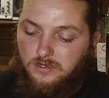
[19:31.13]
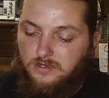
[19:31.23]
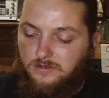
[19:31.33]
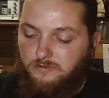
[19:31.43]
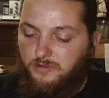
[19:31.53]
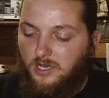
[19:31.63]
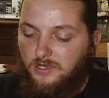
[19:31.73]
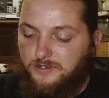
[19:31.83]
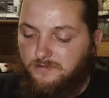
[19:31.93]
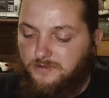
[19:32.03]
It would be
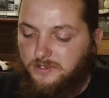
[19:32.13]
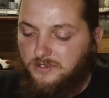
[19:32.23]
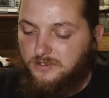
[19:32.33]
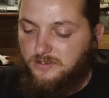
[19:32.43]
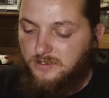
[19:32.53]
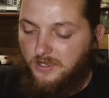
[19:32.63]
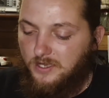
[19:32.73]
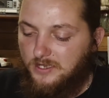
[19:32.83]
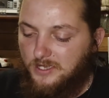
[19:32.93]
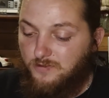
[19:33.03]
awesome to. I
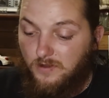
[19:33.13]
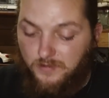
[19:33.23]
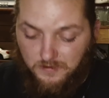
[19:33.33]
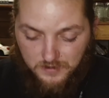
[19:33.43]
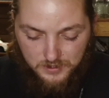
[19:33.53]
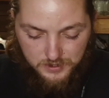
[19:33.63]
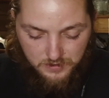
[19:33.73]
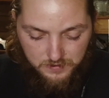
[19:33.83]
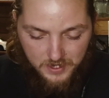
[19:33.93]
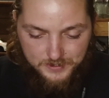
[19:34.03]
think that's why people are so
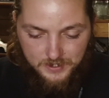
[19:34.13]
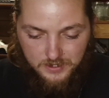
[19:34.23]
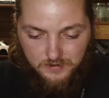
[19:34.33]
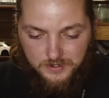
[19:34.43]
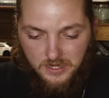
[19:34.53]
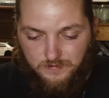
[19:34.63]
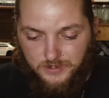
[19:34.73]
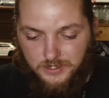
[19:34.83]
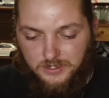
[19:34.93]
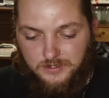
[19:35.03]
fascinated with time
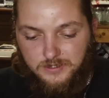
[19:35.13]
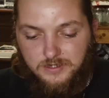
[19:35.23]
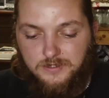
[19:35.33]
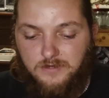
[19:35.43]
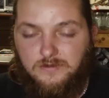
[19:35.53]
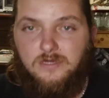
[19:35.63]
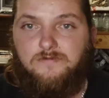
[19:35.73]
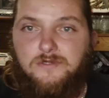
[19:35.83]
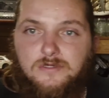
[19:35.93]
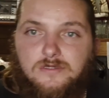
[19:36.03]
machines, because they would love
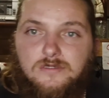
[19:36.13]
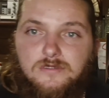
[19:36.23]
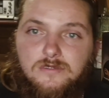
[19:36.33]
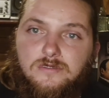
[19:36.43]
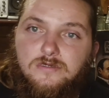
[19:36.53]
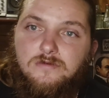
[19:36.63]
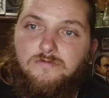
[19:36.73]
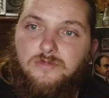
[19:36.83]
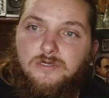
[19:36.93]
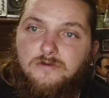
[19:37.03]
to
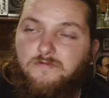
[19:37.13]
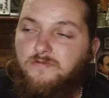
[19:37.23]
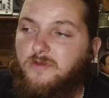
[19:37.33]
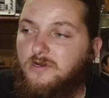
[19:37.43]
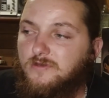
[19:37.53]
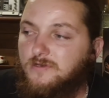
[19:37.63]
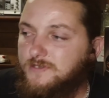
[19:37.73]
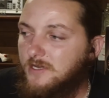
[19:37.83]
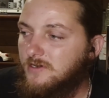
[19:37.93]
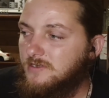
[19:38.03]
be a part of those
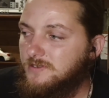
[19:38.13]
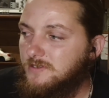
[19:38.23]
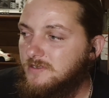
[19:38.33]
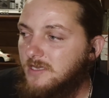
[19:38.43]
eras.